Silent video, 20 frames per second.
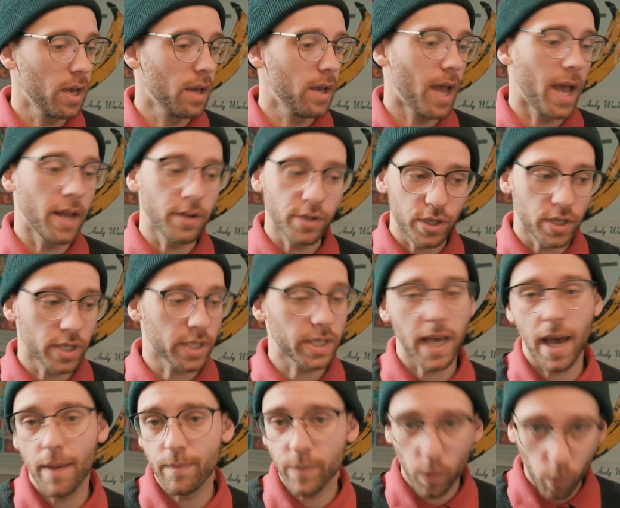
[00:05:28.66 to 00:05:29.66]
and you just
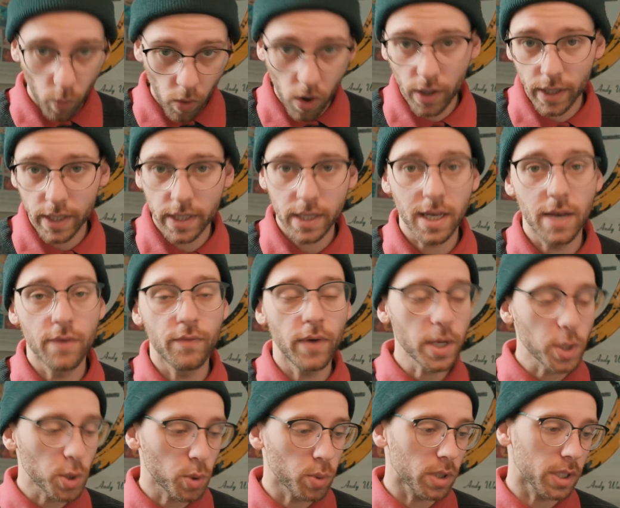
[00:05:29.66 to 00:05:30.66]
kept walking,
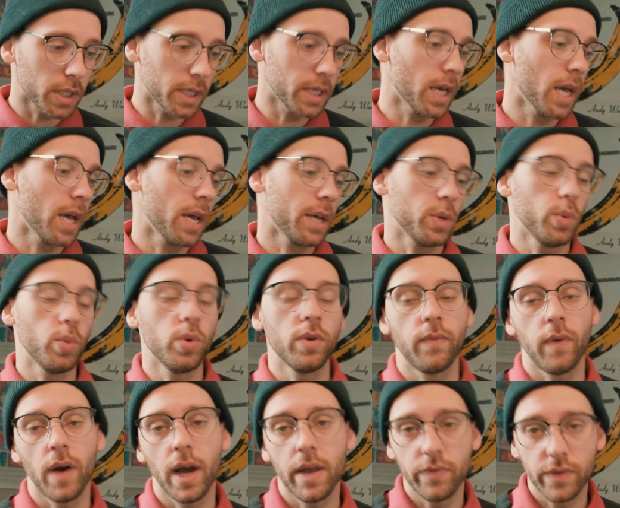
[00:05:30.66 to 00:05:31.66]
eventually you would
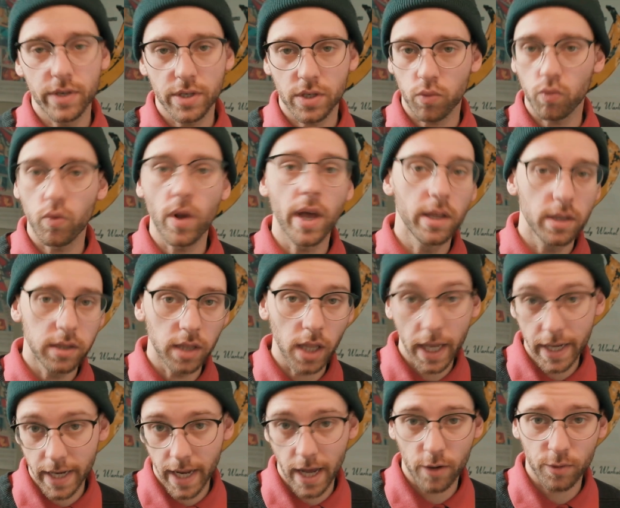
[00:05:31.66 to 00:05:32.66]
find this red
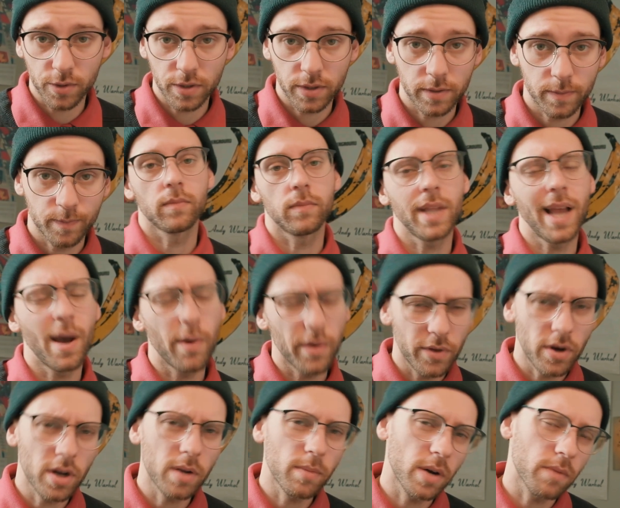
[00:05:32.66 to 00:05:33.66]
lighthouse. Now, I
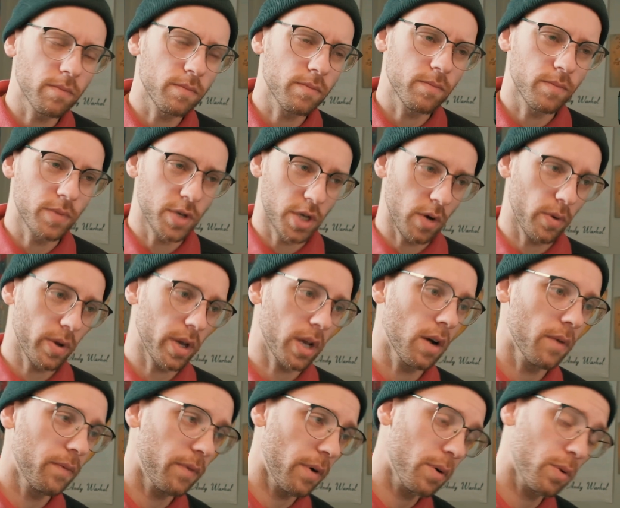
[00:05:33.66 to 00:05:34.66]
thought about showing
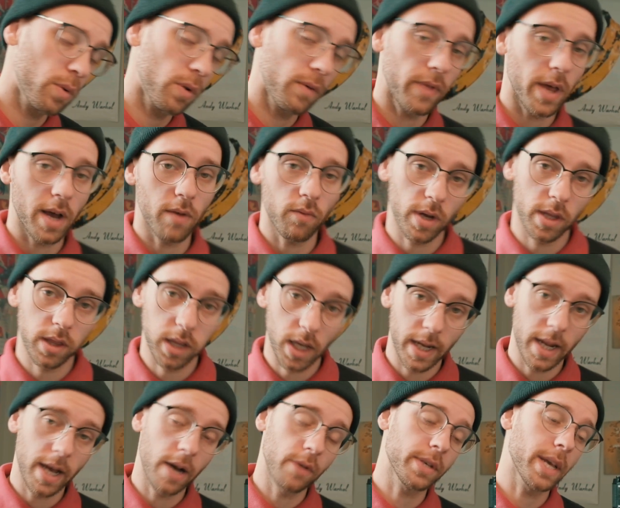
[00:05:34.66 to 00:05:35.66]
a photo of that red
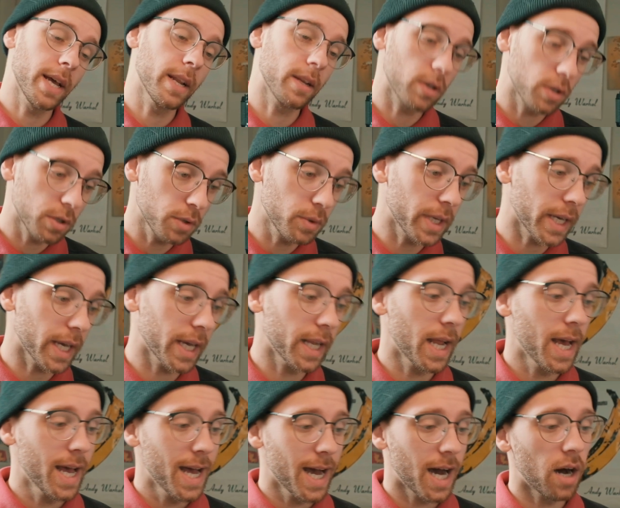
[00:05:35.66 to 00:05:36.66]
lighthouse and including
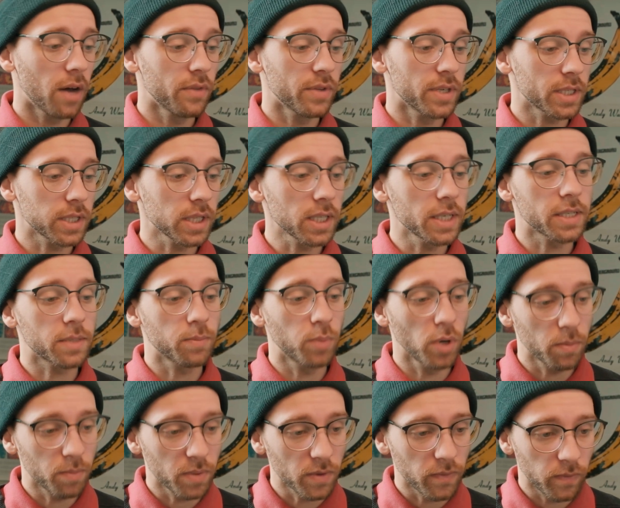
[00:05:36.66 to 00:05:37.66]
it on this list,
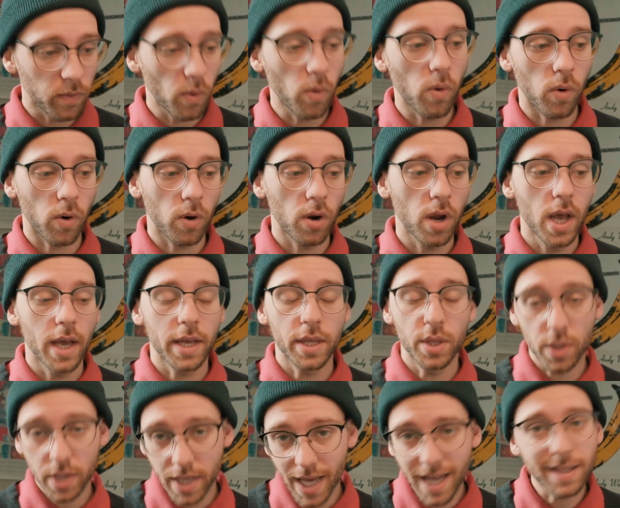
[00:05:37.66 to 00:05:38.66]
but before
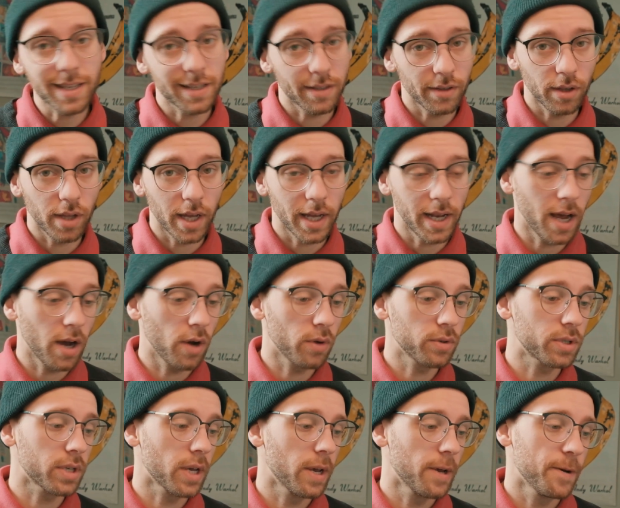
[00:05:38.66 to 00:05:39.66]
you get to the
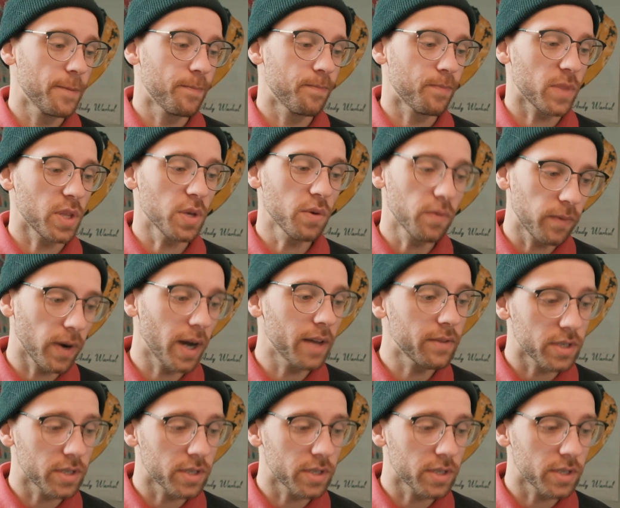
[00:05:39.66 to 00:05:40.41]
lighthouse, you find